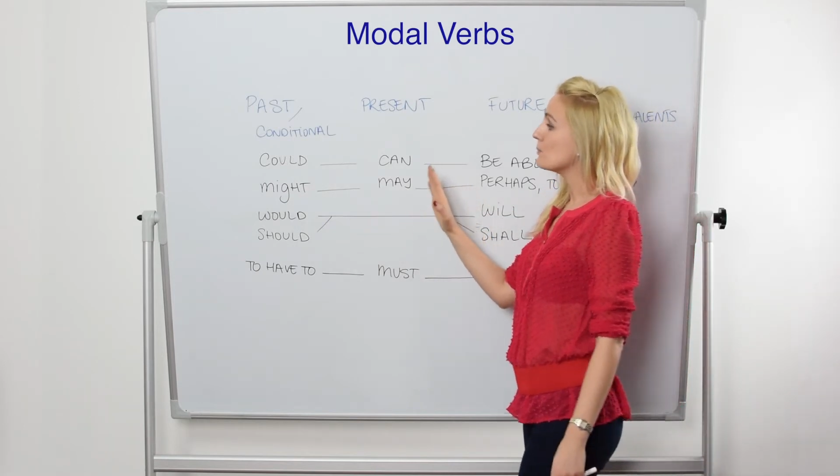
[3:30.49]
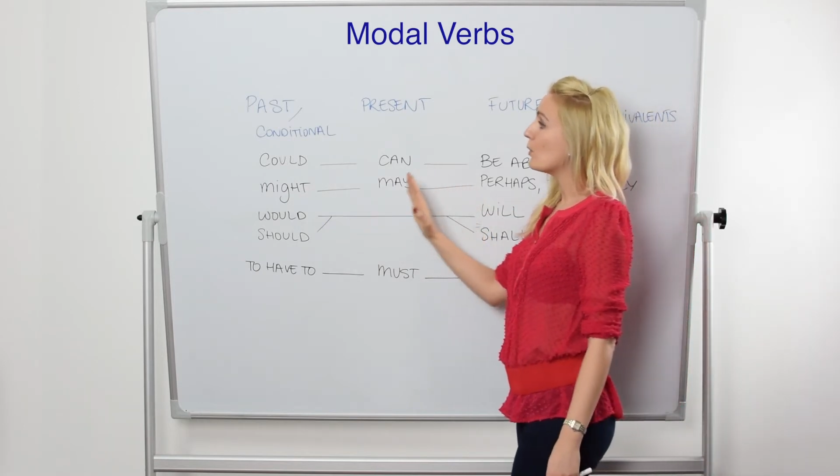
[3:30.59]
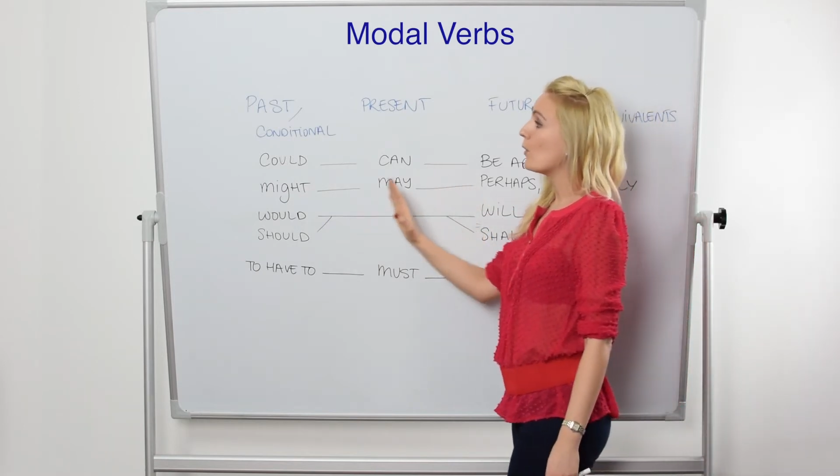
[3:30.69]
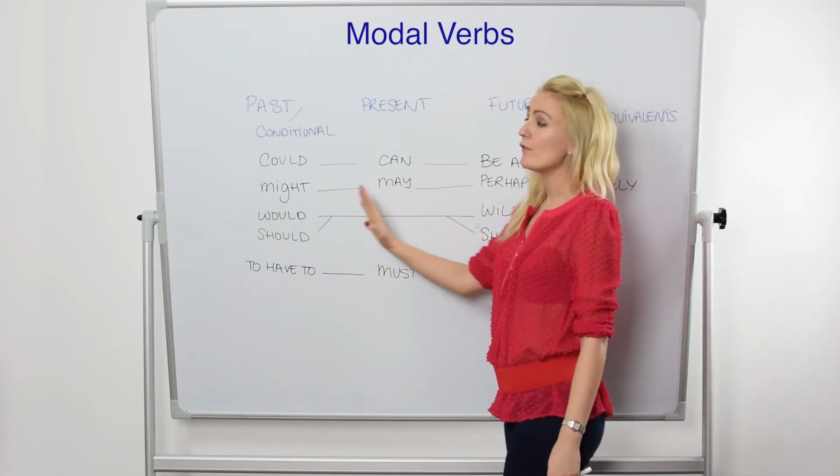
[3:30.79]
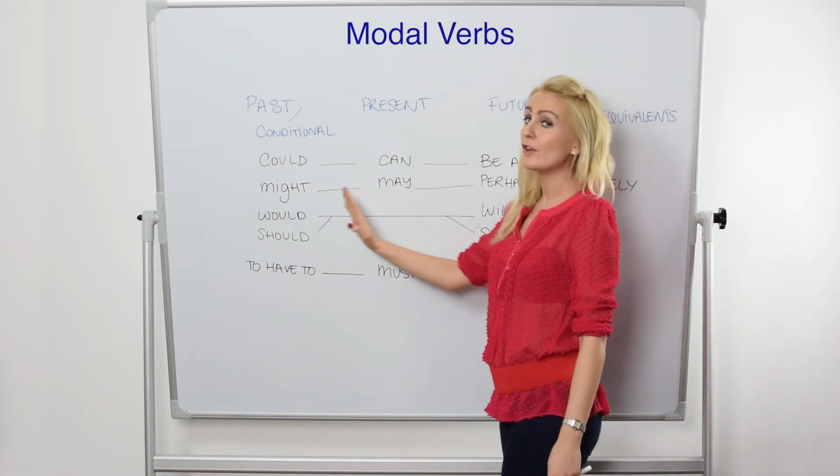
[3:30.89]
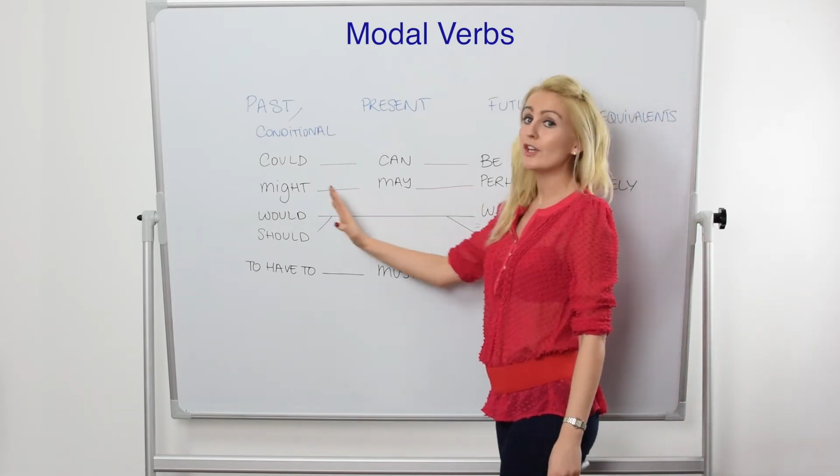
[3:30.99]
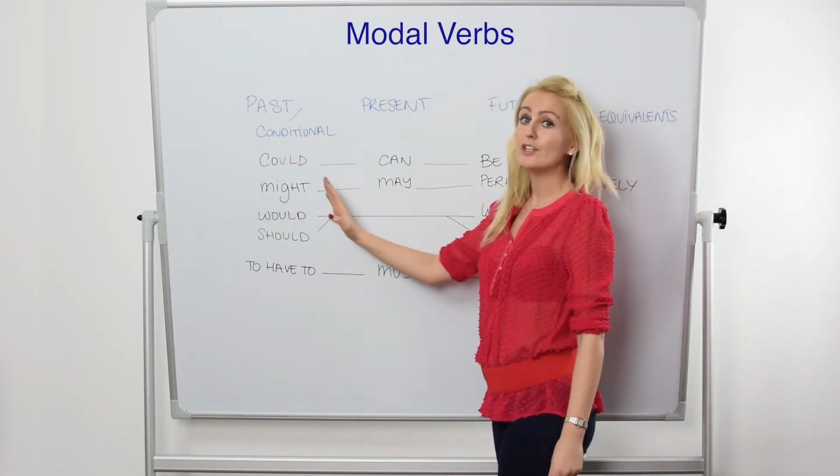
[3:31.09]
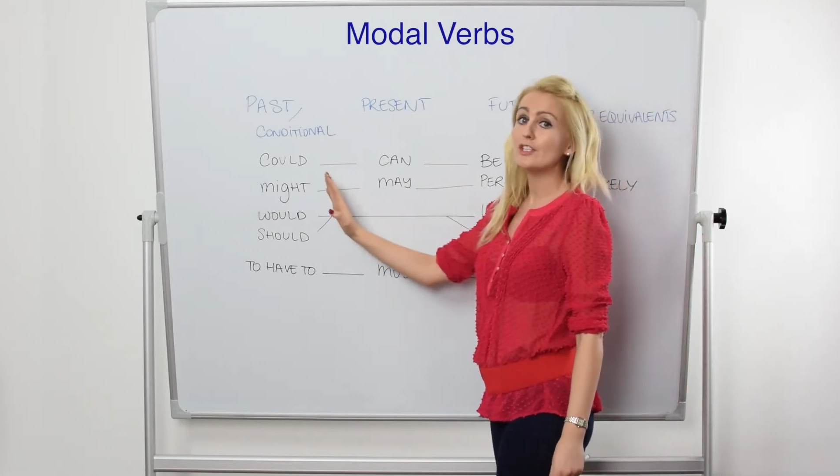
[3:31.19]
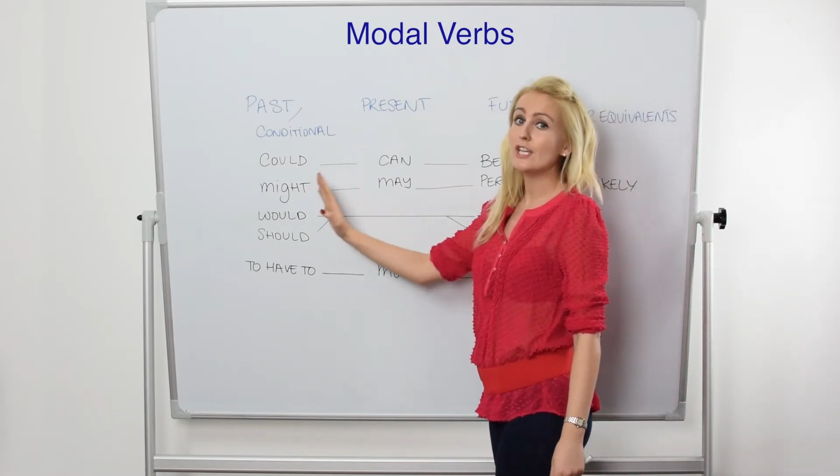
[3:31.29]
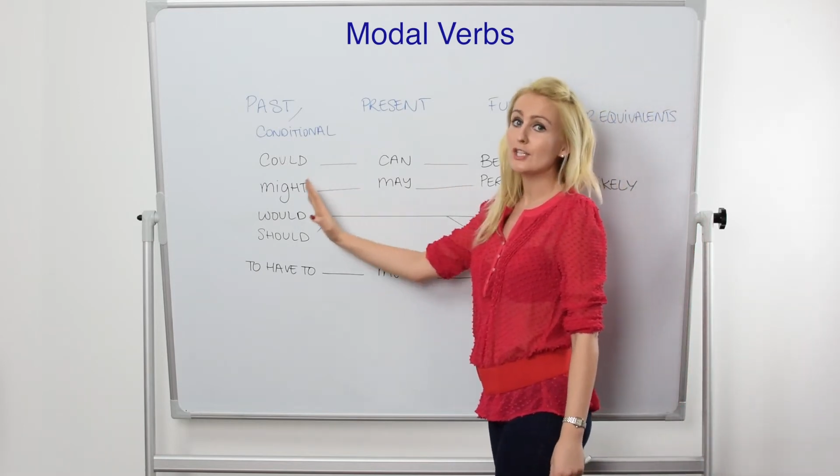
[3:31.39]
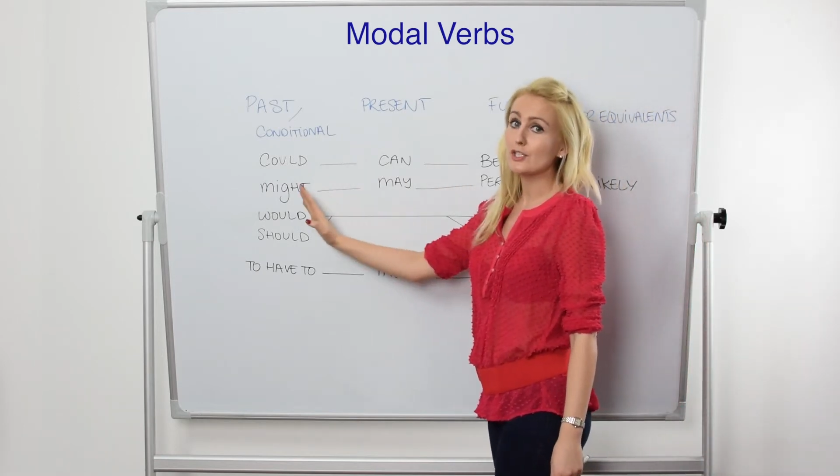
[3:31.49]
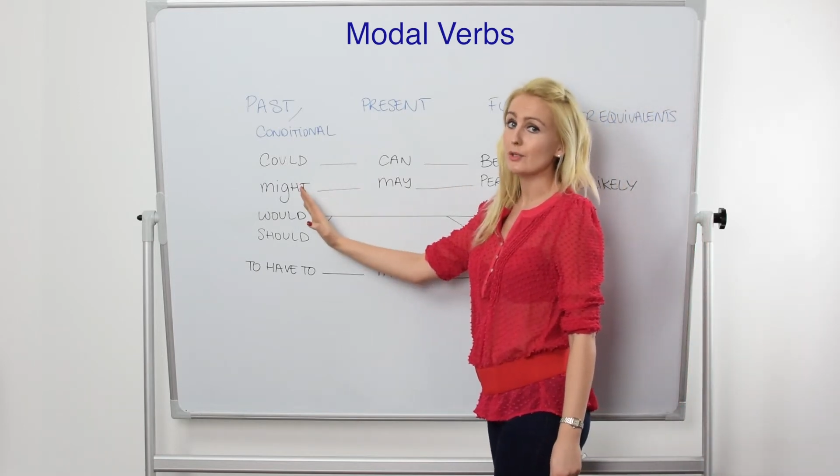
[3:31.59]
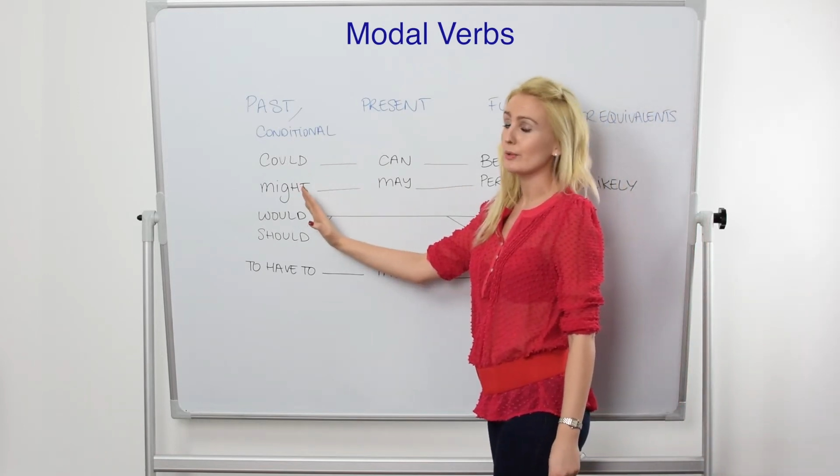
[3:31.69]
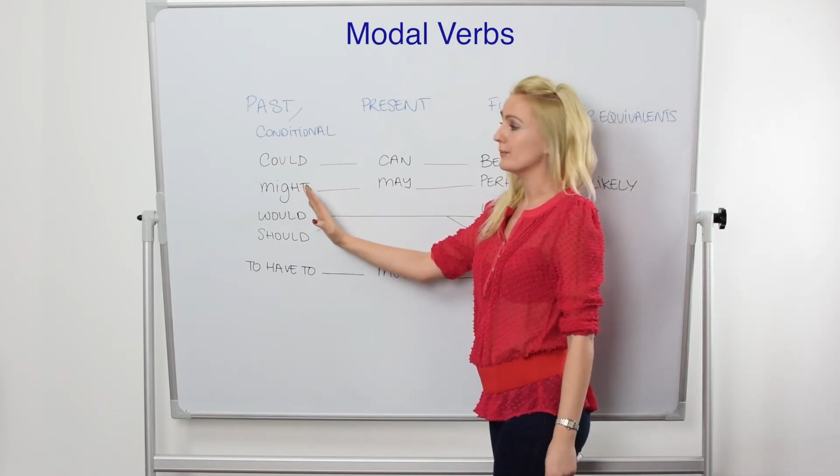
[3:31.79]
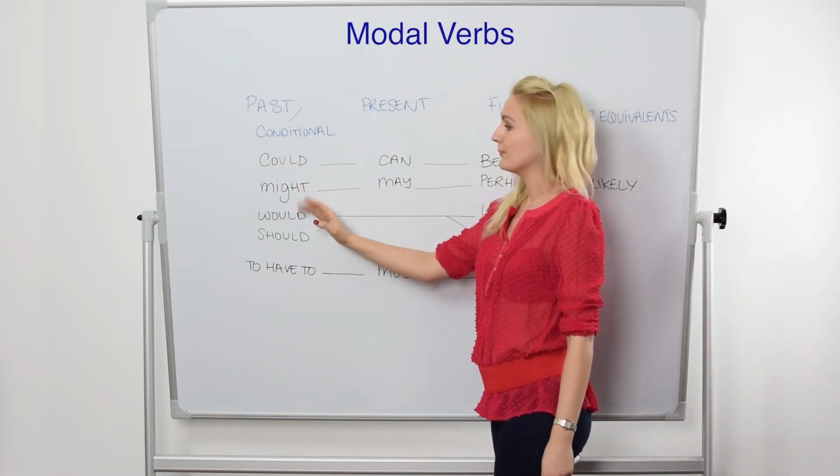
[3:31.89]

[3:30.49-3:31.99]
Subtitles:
more of a conditional.